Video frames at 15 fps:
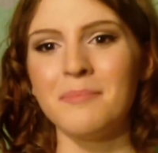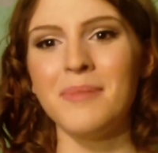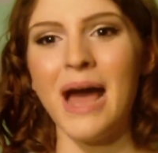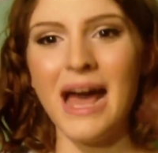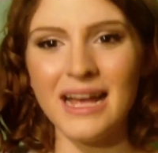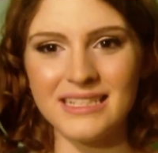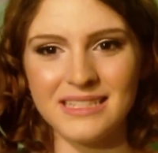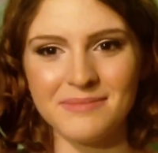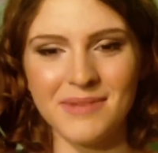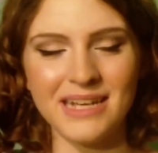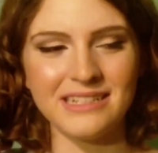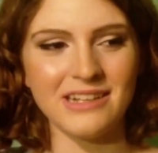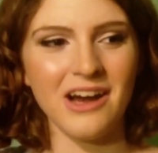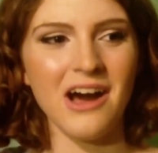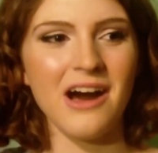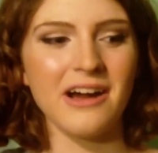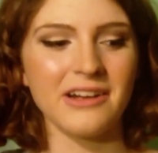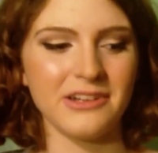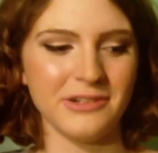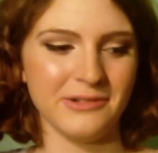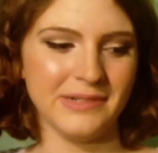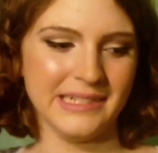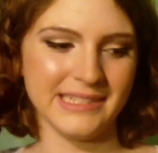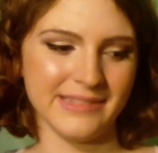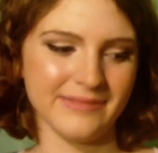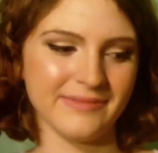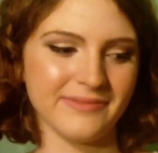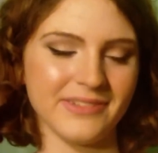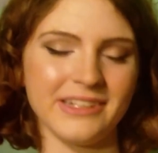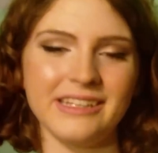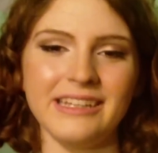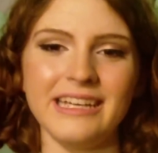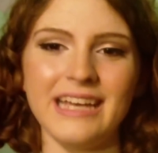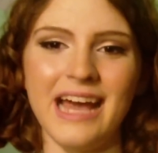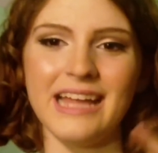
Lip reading: past my dog, who was really,